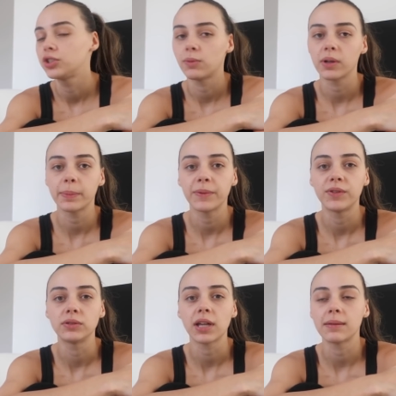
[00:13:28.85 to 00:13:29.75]
She woke up a
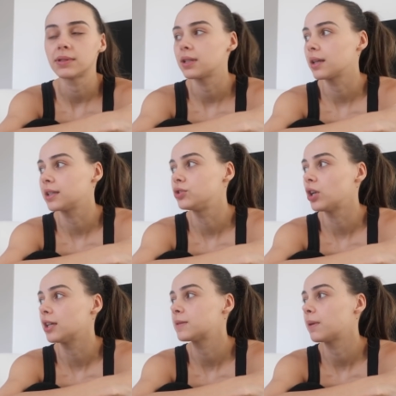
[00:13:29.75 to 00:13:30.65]
few times to like
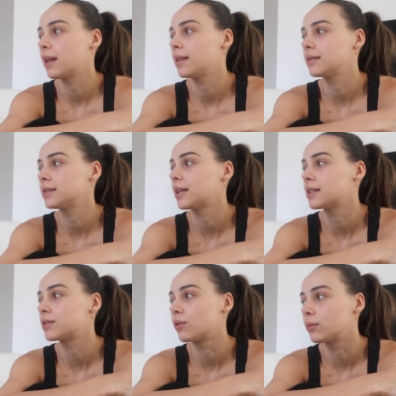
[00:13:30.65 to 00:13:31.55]
adjust, but I think that
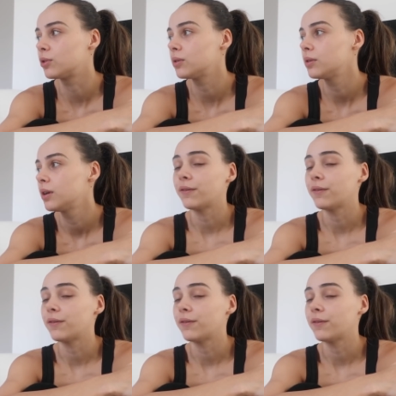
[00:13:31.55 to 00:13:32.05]
that's normal.